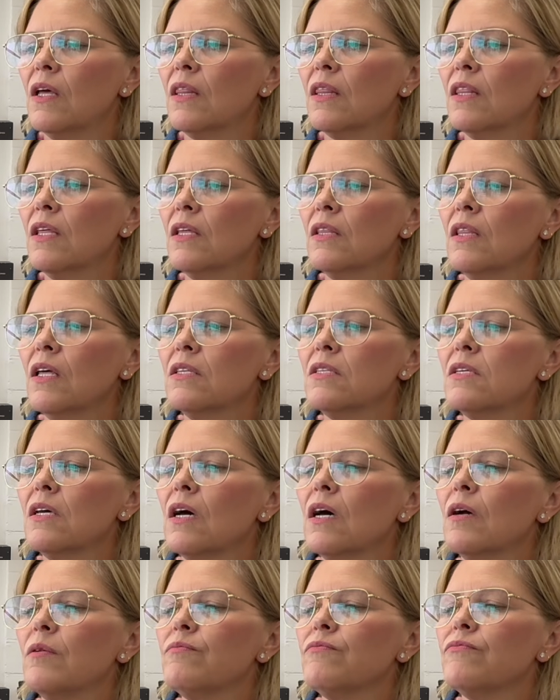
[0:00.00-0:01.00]
I think that's
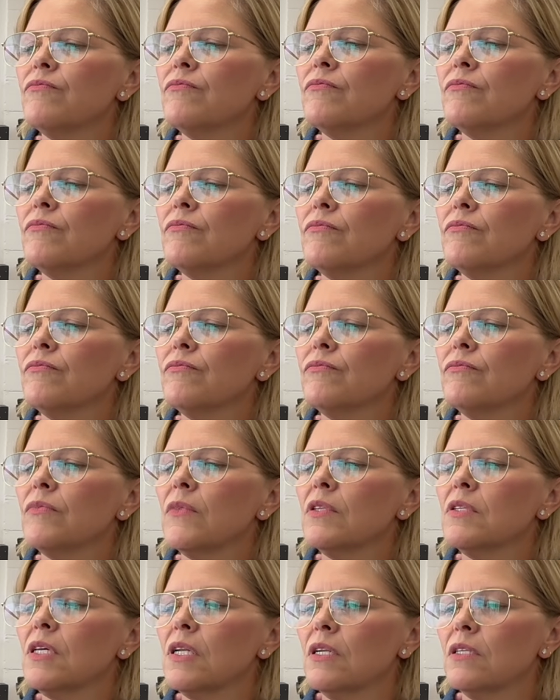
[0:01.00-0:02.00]

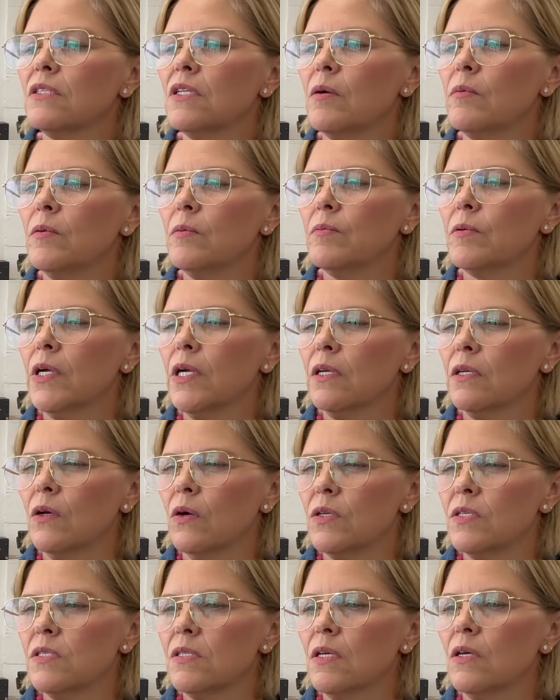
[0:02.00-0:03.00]
is that a double brick? No,
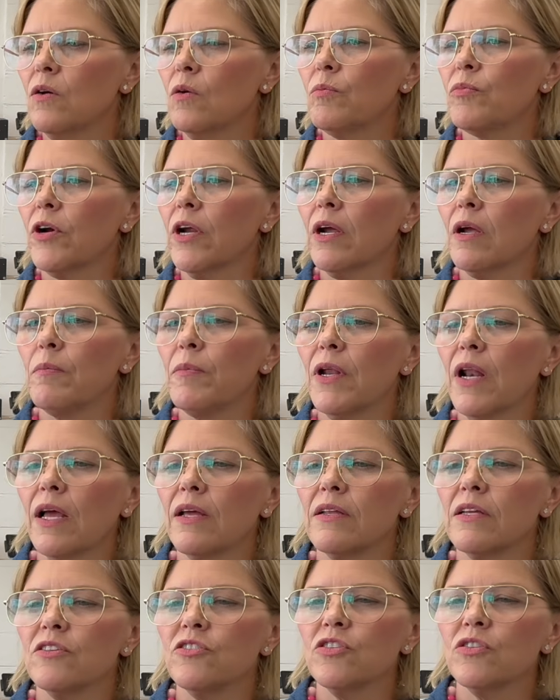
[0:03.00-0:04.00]
a single brick. But
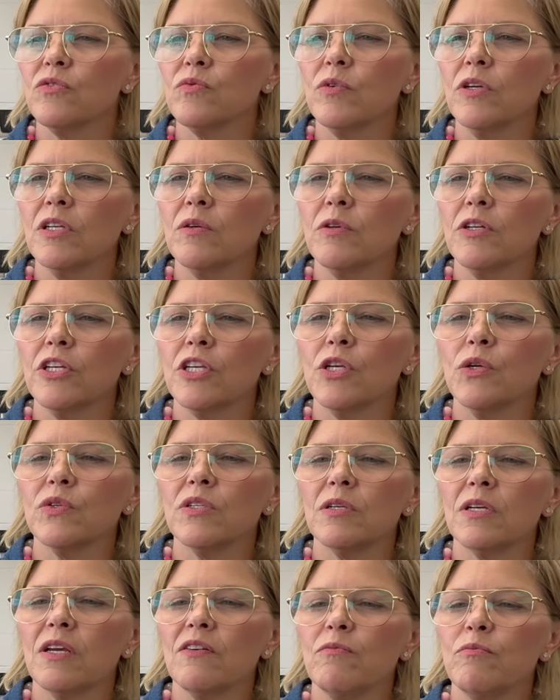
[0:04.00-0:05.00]
it's just really, really cute
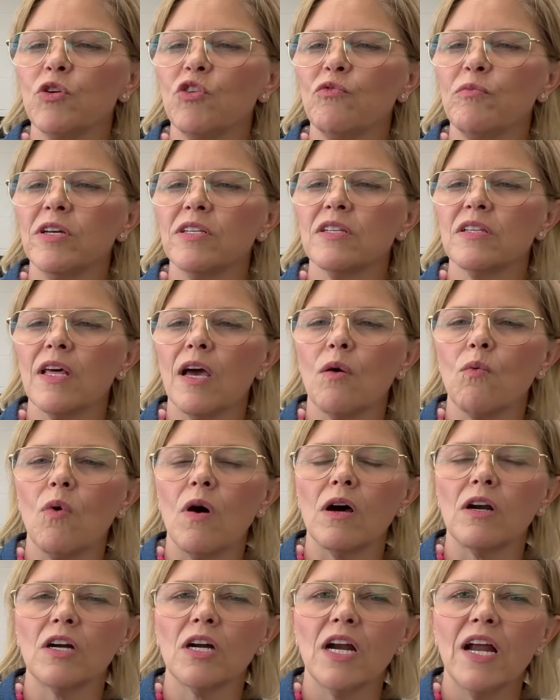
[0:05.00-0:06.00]
to give movement to that
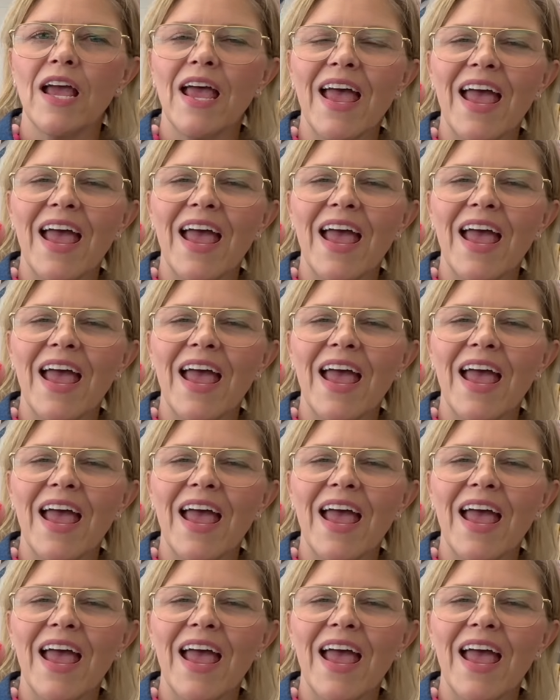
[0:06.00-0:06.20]
water.